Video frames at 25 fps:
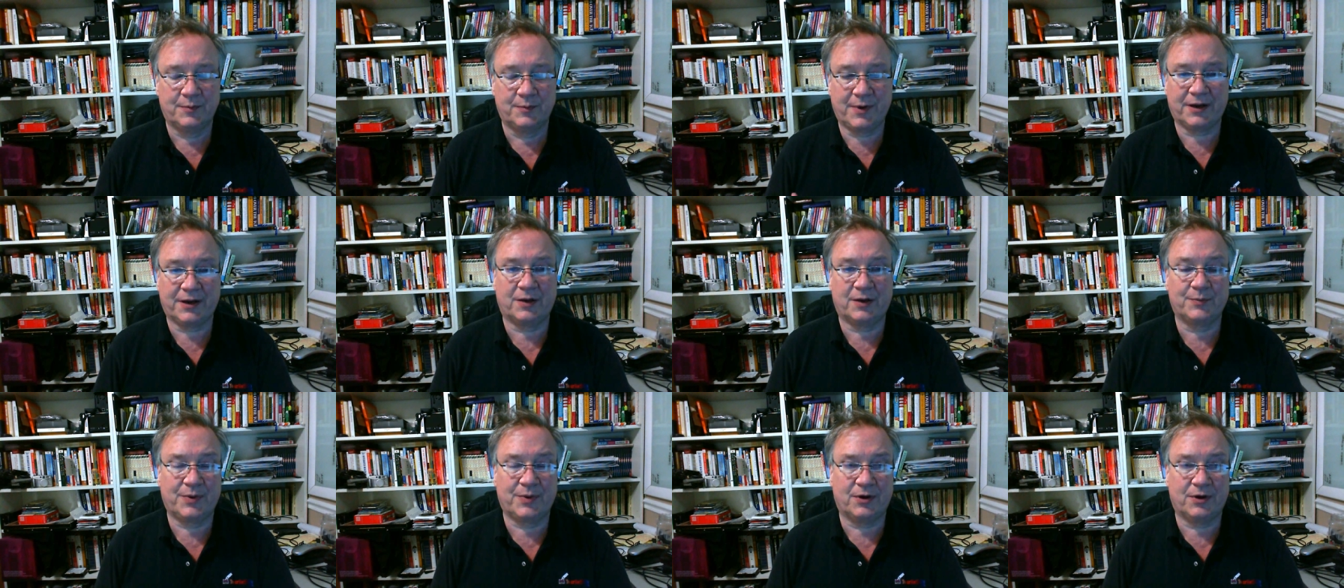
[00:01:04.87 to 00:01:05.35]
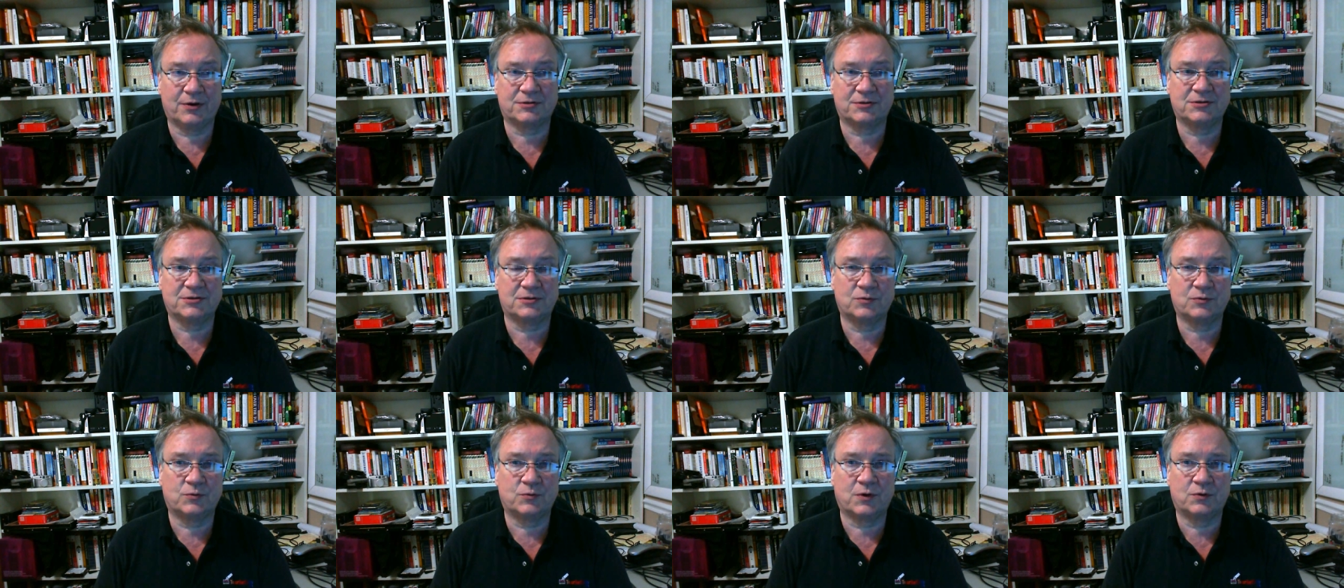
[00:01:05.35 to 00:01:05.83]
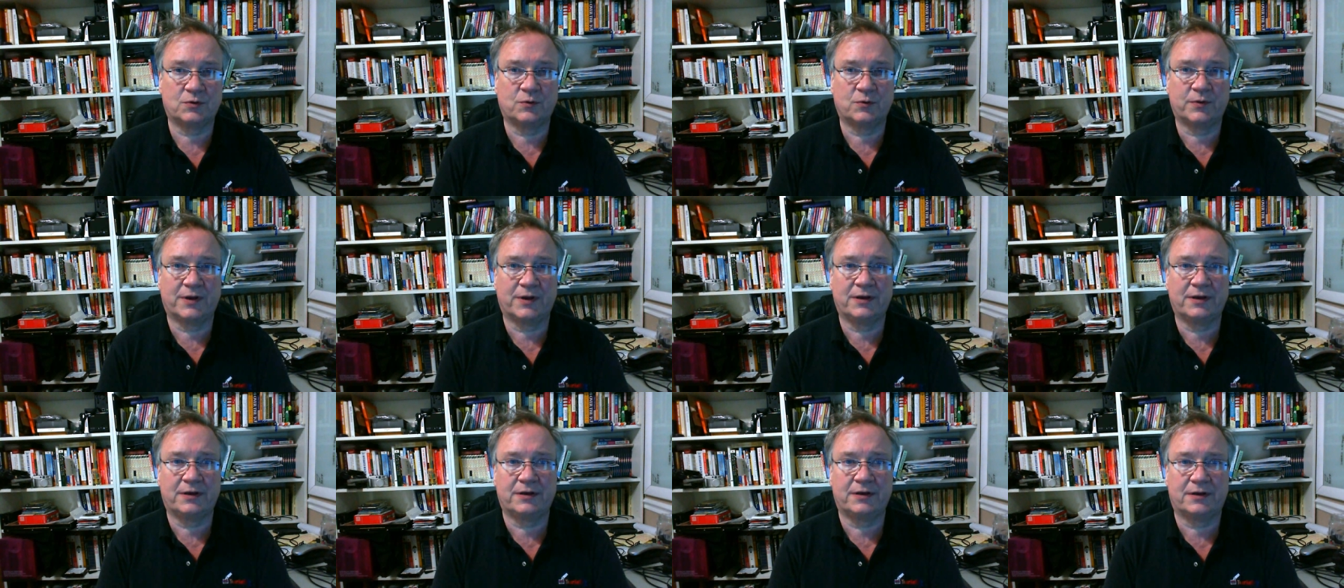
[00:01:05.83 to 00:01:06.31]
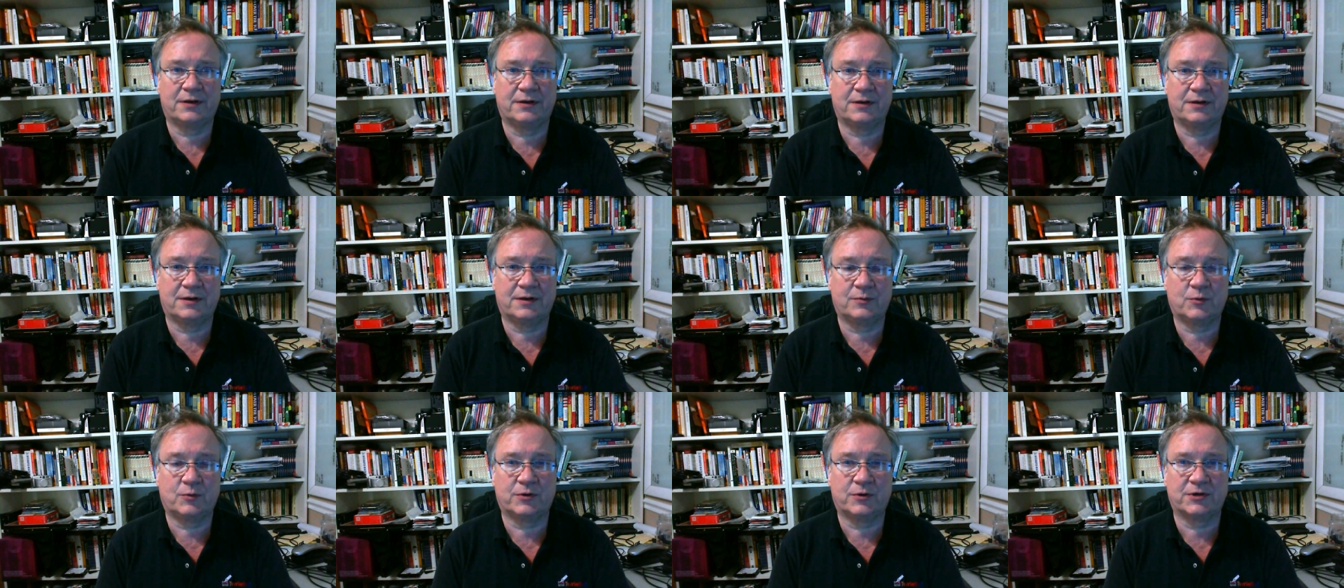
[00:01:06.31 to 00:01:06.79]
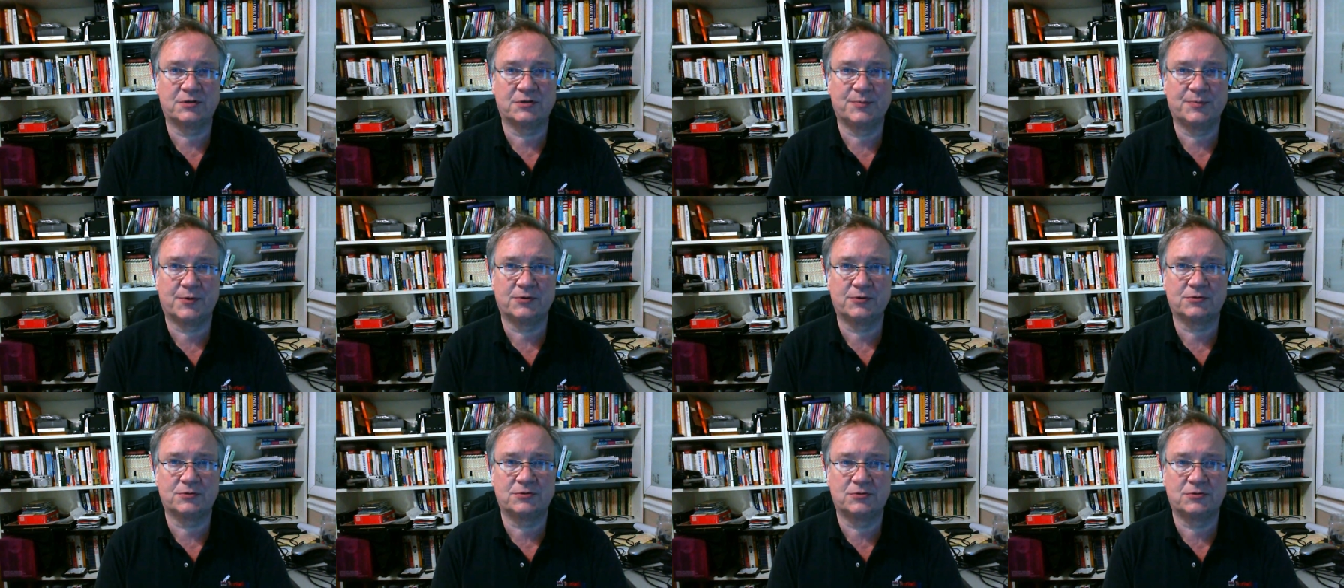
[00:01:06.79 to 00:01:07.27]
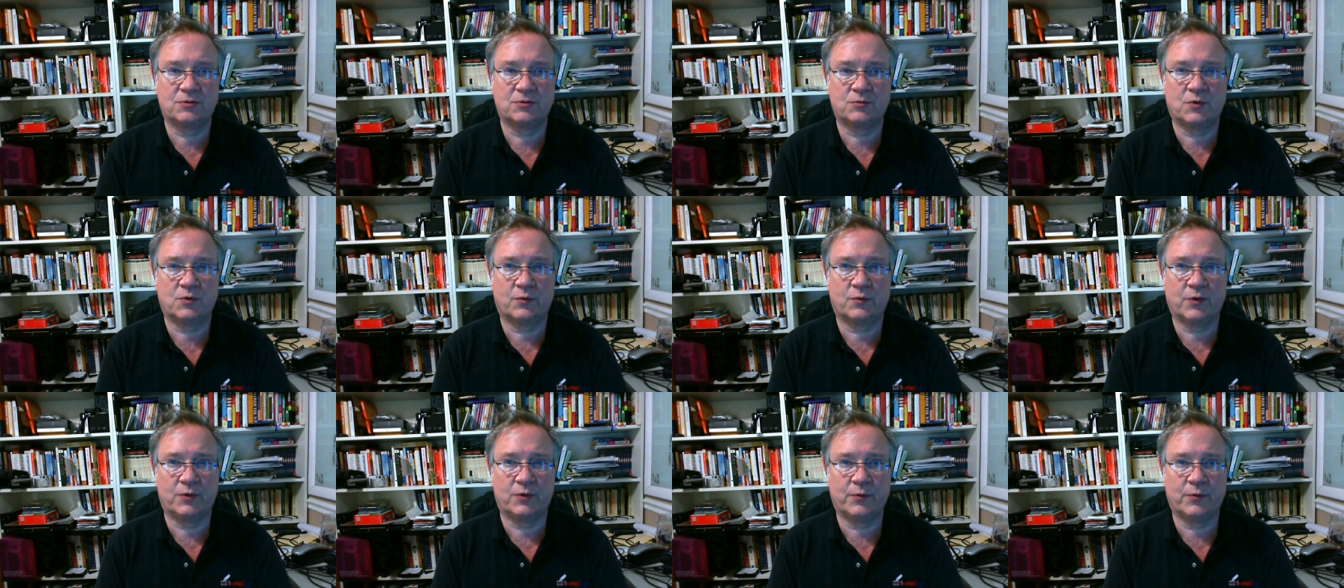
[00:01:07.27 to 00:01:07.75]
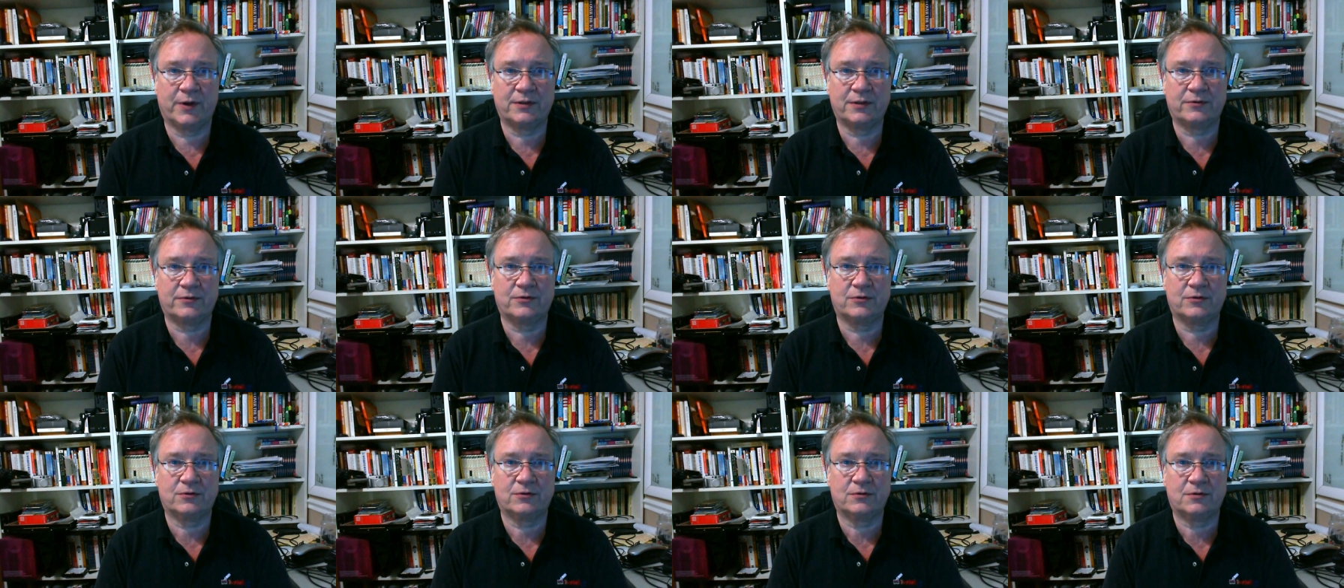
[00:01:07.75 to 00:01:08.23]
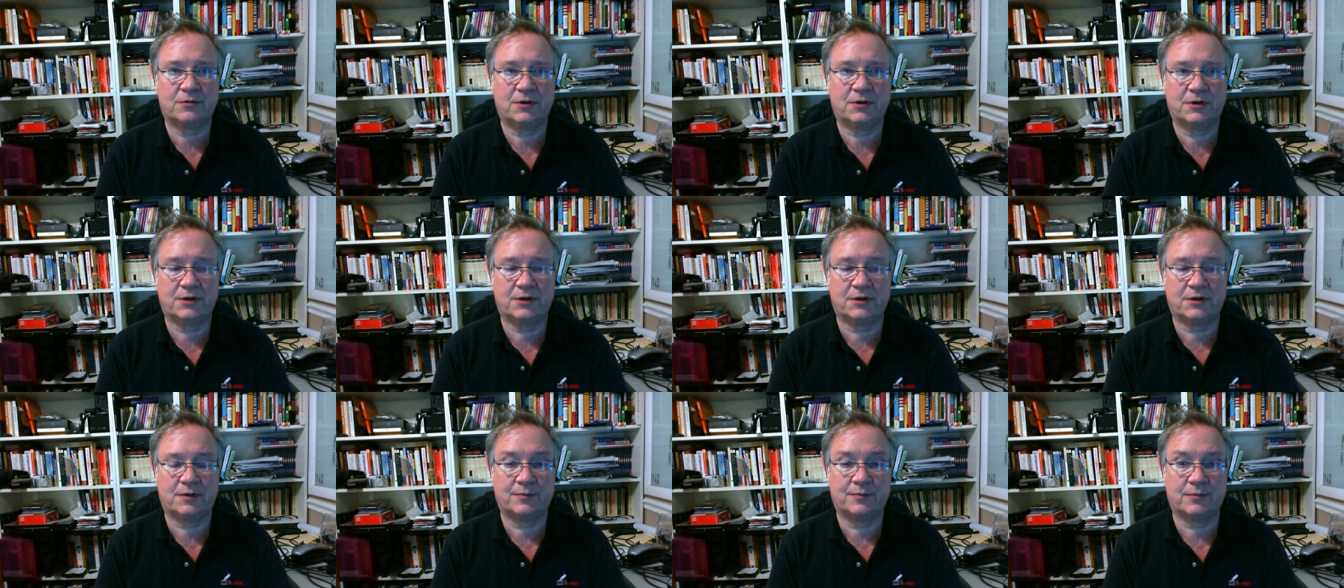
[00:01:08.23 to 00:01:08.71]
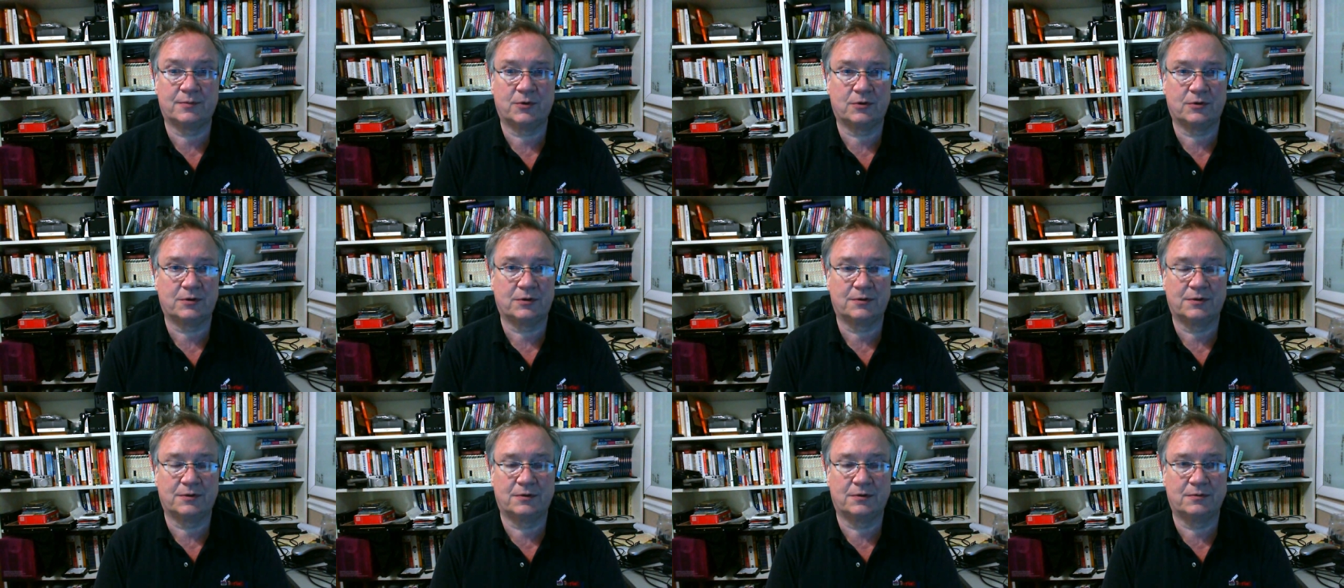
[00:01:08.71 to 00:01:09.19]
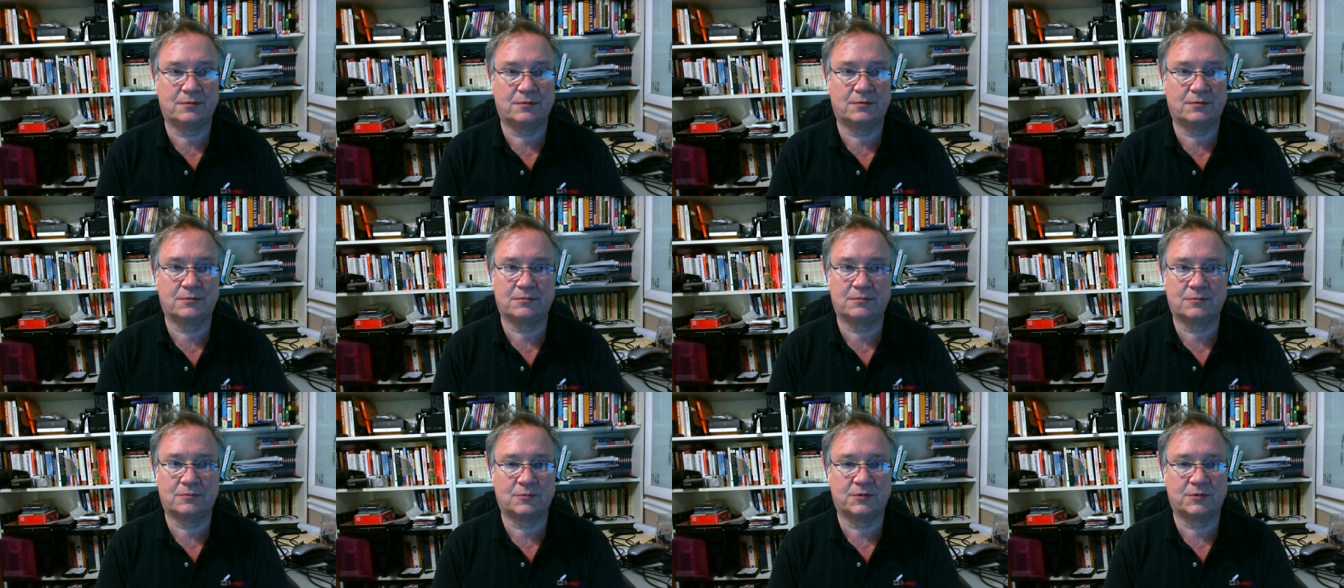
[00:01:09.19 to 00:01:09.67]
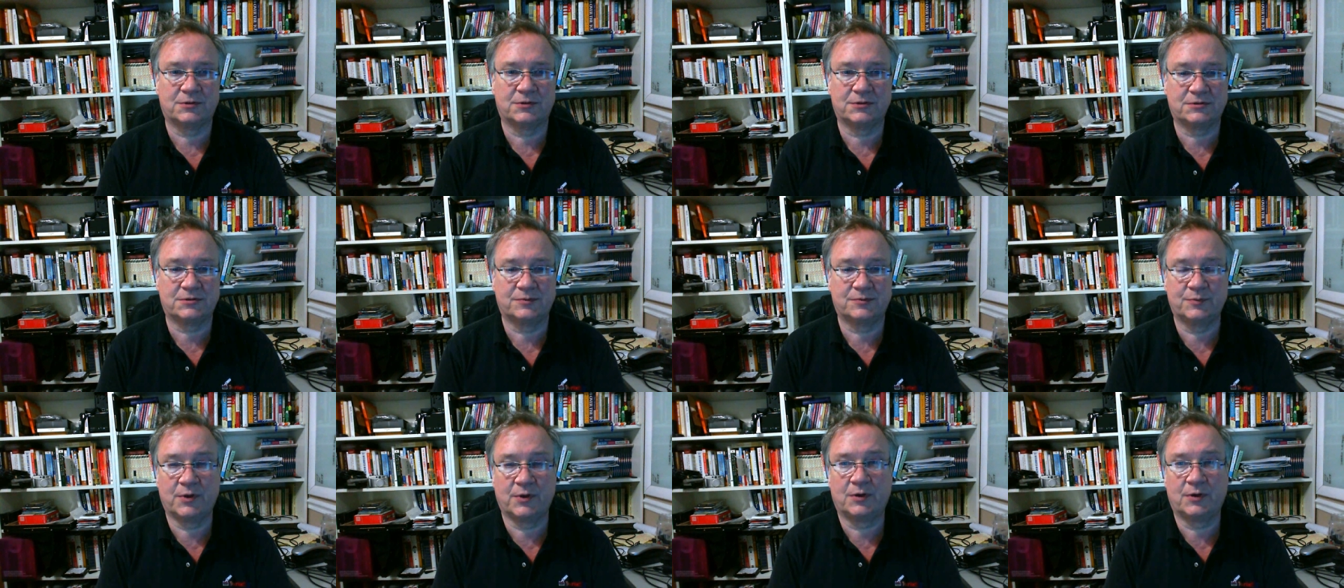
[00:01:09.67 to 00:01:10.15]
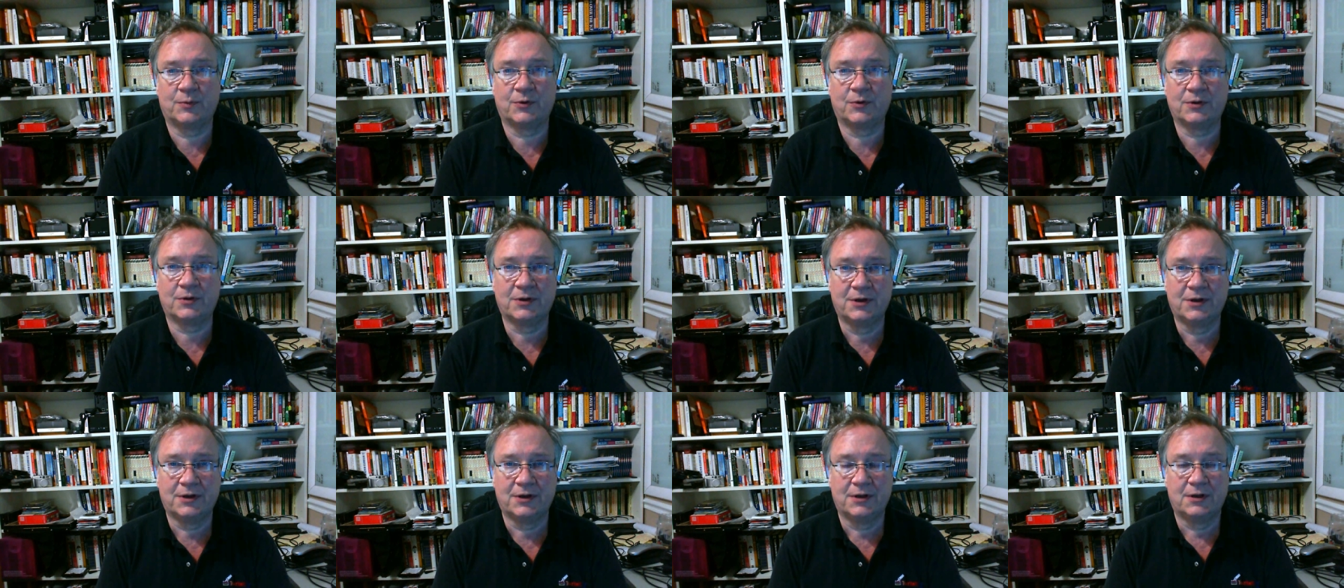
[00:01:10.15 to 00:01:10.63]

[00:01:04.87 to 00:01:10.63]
by comparison, what we were exposed to and what we went through was minimal.